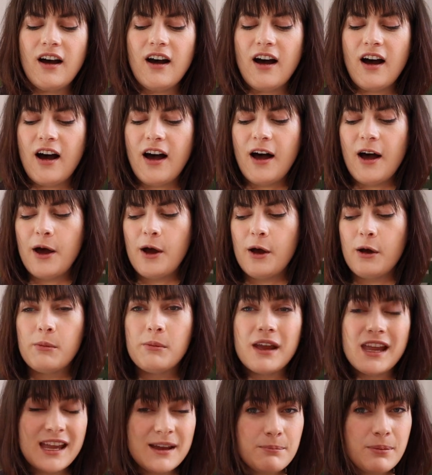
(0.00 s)

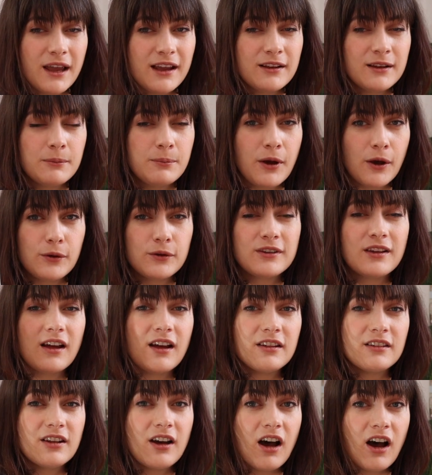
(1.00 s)
Um, it pokes
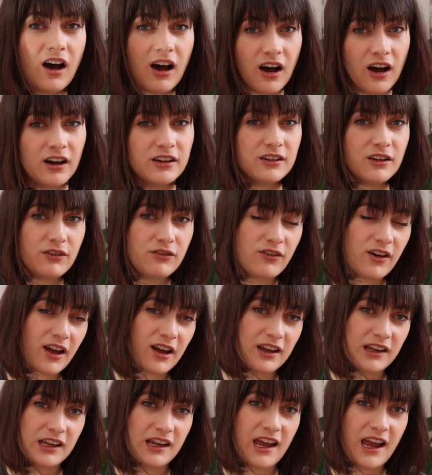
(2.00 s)
a ton of
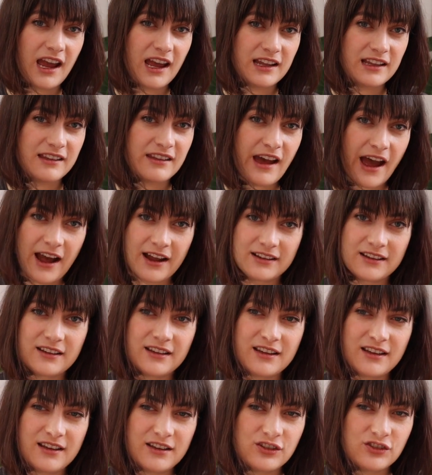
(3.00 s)
fun at
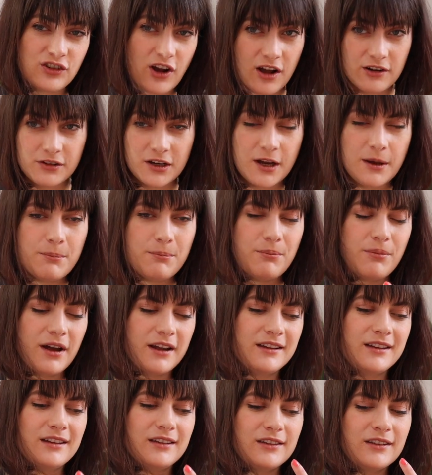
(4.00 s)
that genre,
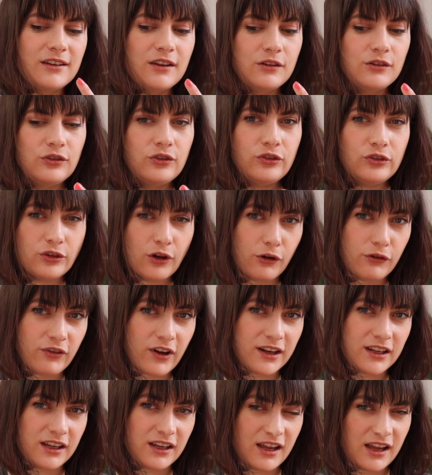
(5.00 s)
but is so
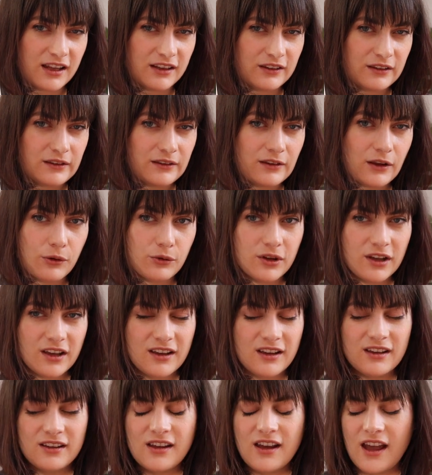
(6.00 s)
funny and so
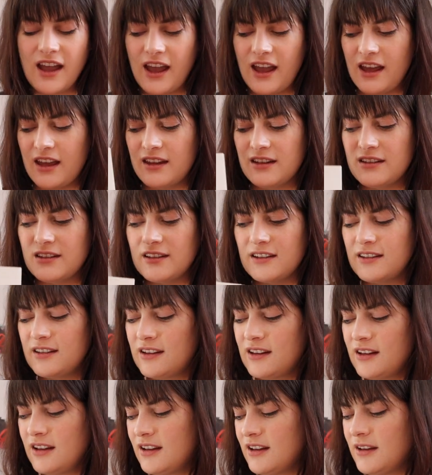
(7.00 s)
good and
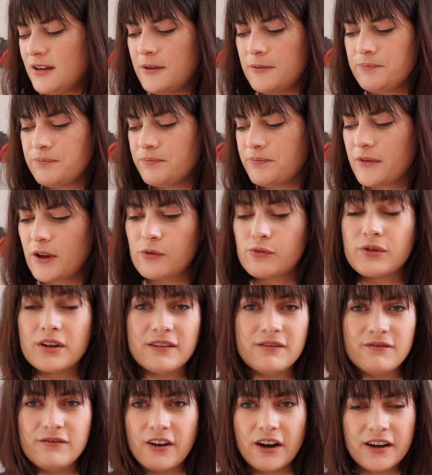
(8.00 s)

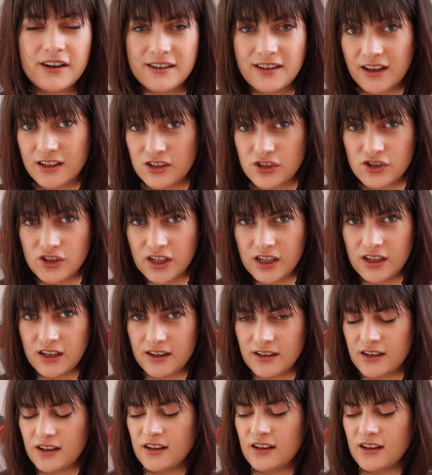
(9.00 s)
written very tongue-in-cheek.